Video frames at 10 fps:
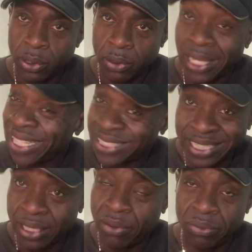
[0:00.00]
That's
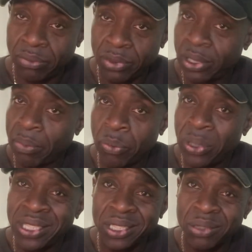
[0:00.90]
it. Do you know what I
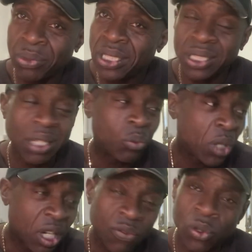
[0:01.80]
mean? We're just their
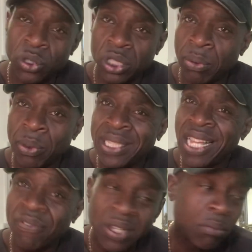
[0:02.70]
workforce. Do you know what I mean? We're
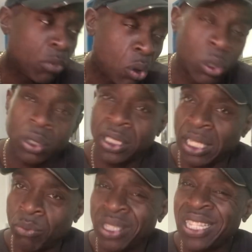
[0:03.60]
nothing more to
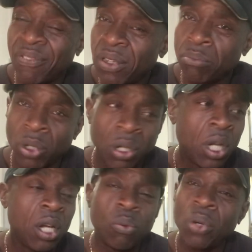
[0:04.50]
them. We're nothing more,
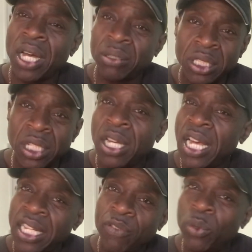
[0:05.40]
and
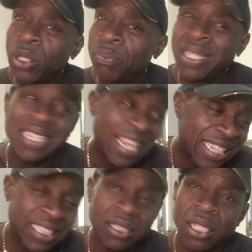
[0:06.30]
and if we could be
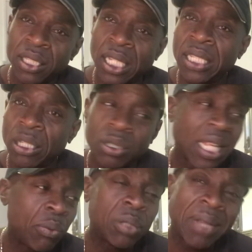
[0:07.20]
less, then they
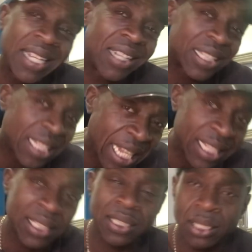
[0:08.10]
would make us
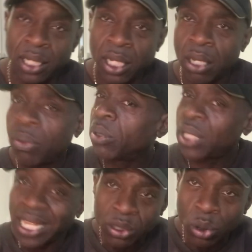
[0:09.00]
less. But
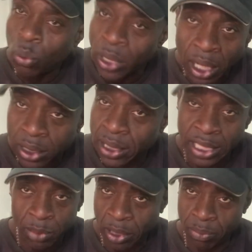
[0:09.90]
that's all we are to
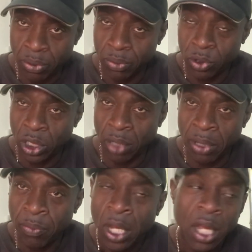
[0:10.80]
these people. Do you know what
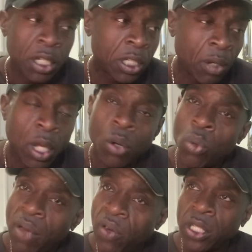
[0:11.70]
I
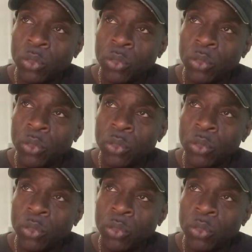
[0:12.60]
mean?